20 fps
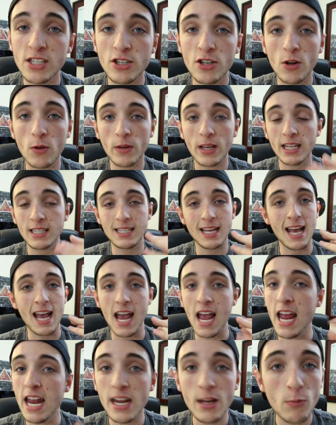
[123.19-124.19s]
you don't get to
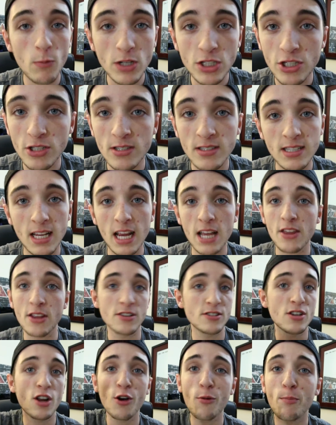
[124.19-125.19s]
edit what you say,
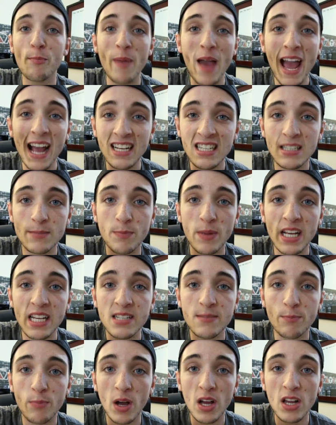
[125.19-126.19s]
there's no
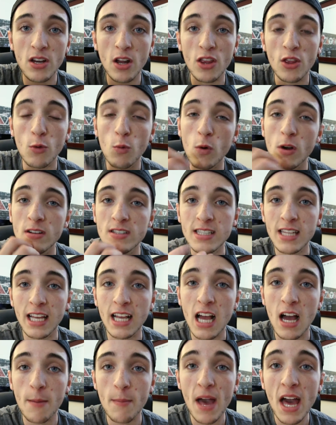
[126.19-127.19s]
backspace button on the words that
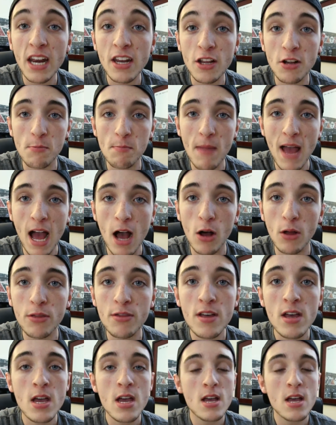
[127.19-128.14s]
come out of your mouth,